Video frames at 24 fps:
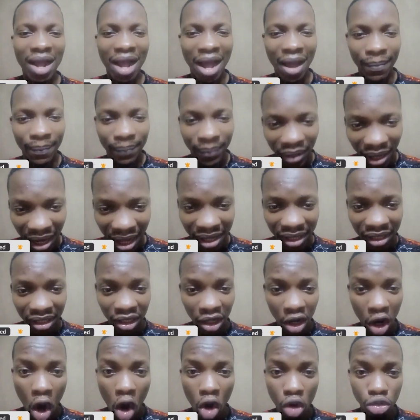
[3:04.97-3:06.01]
apply
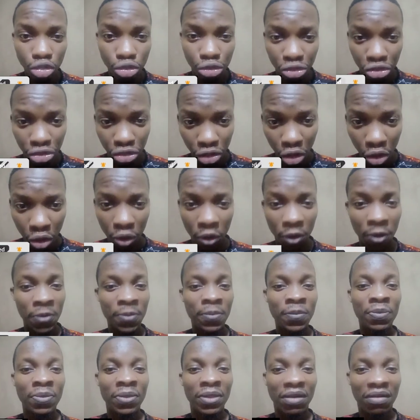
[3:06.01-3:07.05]
it also
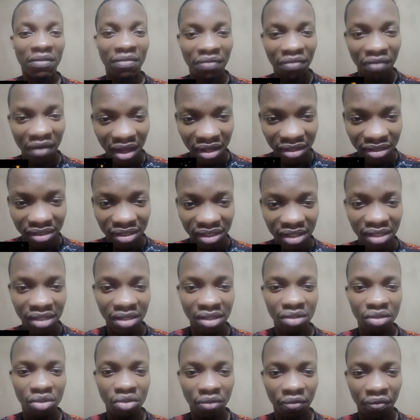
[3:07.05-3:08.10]

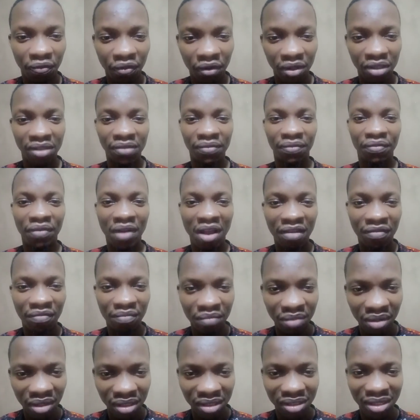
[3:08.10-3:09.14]
30 to 45
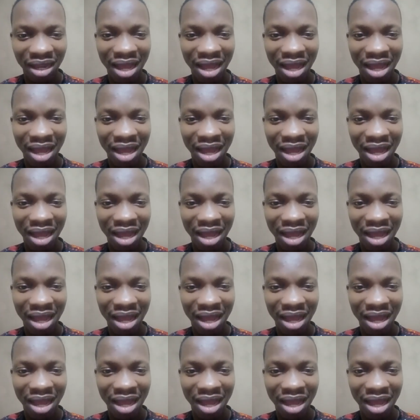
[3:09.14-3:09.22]
minutes.